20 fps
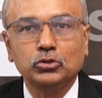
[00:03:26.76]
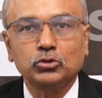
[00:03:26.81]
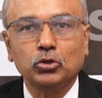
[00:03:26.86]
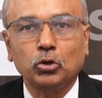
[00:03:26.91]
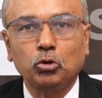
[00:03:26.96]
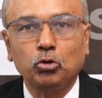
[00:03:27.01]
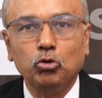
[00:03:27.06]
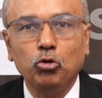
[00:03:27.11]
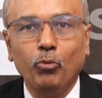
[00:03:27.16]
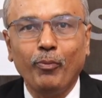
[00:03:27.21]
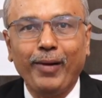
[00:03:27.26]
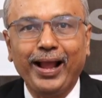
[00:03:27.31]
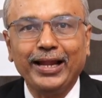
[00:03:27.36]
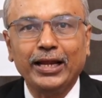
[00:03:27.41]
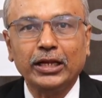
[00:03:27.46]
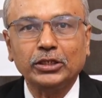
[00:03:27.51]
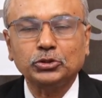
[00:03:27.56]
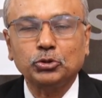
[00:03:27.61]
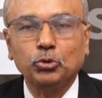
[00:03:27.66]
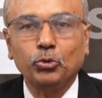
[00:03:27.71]
So 2
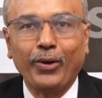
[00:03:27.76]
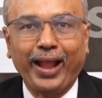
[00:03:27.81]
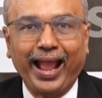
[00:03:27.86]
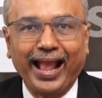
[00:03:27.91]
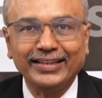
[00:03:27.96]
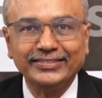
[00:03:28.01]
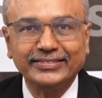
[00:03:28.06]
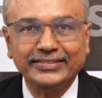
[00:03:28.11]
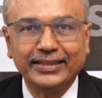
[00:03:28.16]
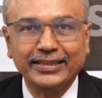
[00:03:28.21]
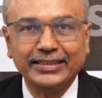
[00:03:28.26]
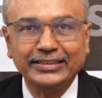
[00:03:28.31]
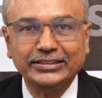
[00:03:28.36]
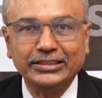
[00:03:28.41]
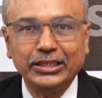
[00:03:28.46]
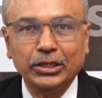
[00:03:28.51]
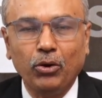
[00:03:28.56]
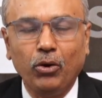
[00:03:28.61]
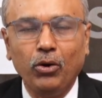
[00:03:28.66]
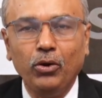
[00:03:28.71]
minus 2, answer is
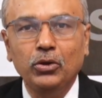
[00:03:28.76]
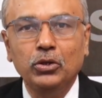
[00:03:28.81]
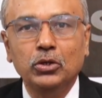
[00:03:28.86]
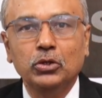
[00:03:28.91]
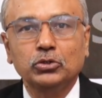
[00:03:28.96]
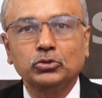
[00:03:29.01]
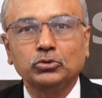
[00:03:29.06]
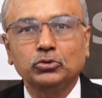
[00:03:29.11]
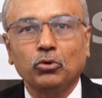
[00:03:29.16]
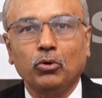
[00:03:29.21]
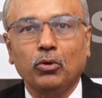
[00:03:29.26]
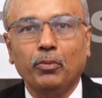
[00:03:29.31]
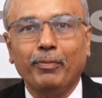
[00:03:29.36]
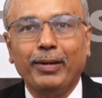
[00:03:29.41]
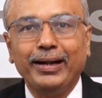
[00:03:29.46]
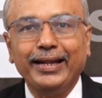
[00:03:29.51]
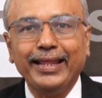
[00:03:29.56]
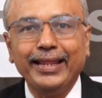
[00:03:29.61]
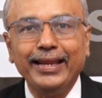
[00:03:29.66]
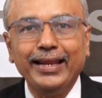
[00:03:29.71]
0. So
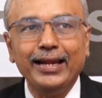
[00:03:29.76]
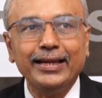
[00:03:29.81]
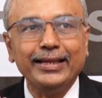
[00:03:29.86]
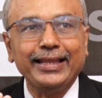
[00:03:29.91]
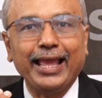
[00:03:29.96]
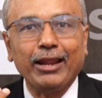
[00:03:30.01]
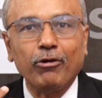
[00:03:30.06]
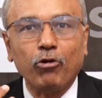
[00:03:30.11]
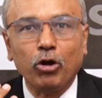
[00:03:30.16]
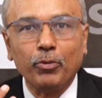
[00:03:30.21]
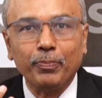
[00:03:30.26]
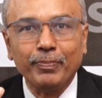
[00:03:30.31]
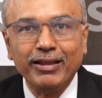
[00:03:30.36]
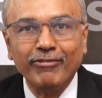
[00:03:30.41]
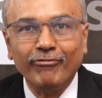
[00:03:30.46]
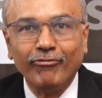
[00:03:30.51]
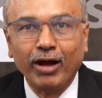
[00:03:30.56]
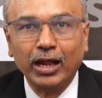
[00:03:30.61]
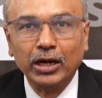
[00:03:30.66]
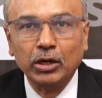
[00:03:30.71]
material cannot be
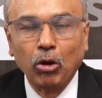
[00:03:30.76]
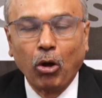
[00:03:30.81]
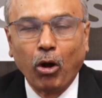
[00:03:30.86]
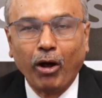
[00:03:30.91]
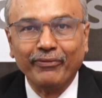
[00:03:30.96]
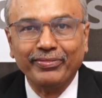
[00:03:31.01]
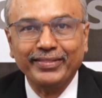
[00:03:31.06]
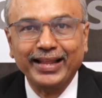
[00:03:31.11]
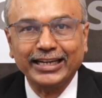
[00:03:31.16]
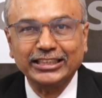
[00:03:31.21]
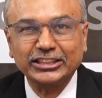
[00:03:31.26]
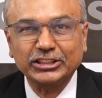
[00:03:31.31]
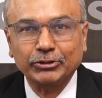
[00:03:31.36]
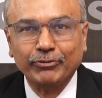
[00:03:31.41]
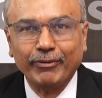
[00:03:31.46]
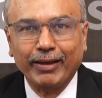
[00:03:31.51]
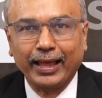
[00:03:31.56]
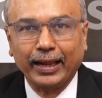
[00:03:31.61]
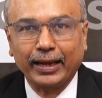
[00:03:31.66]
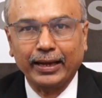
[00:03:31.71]
1 on that
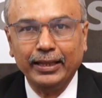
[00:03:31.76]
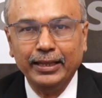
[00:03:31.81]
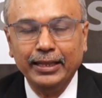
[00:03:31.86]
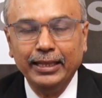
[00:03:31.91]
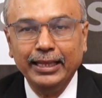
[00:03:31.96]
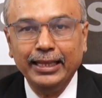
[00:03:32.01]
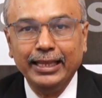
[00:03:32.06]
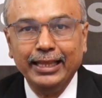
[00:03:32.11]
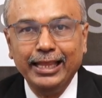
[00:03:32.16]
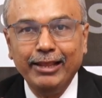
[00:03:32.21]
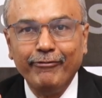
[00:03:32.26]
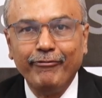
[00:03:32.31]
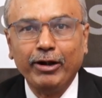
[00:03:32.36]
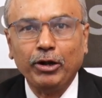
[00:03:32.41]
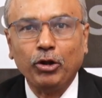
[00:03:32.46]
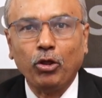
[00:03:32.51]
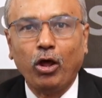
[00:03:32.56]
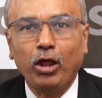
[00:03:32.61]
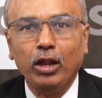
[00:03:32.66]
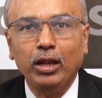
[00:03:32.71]
square. If
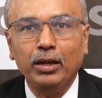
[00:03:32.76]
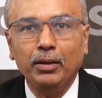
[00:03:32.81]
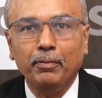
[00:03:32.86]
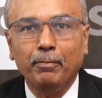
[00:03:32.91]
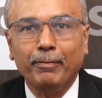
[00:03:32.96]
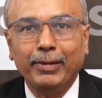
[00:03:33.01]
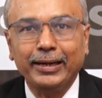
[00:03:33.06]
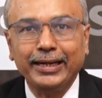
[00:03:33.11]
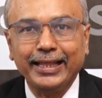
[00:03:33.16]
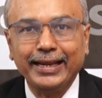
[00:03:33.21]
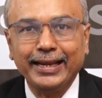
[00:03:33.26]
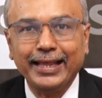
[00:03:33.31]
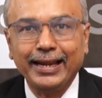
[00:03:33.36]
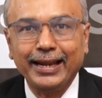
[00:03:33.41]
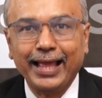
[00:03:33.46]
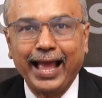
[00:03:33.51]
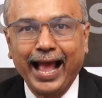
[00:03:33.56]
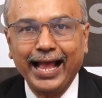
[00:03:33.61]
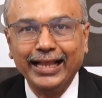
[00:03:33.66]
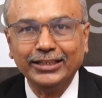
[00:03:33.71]
at all material
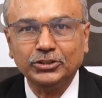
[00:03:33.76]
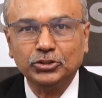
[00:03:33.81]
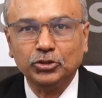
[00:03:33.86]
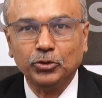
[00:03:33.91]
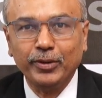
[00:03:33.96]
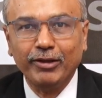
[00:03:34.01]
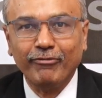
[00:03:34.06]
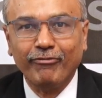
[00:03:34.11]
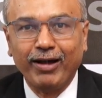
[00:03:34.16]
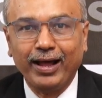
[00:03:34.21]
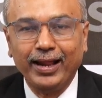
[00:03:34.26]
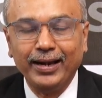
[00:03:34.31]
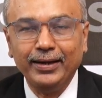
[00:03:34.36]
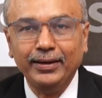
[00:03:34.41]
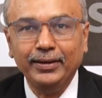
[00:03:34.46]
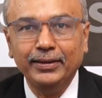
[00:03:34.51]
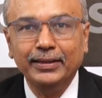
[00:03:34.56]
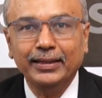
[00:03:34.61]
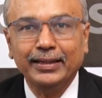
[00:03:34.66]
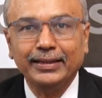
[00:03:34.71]
has to be
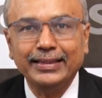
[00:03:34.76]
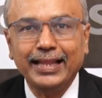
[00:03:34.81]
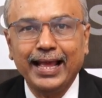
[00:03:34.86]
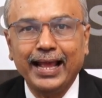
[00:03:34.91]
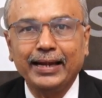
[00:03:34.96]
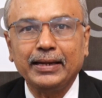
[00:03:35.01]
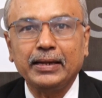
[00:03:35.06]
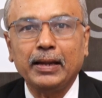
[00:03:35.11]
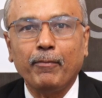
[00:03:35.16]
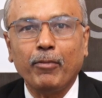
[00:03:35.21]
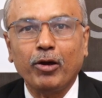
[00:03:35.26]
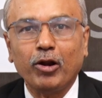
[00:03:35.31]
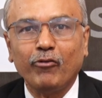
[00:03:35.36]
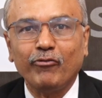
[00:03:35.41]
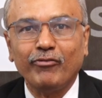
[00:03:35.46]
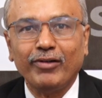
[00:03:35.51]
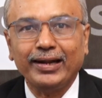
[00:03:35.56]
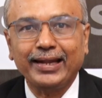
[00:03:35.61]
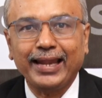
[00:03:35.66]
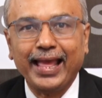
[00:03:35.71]
1, then number
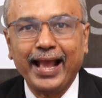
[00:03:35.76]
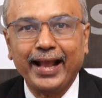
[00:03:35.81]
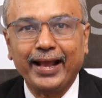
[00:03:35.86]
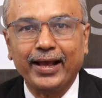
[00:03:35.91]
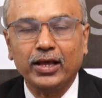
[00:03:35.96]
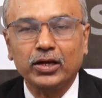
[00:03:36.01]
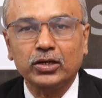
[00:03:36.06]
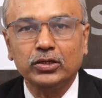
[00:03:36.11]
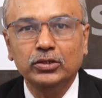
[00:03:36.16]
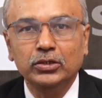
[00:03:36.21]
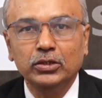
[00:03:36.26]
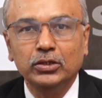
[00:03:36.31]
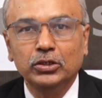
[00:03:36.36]
of attacker,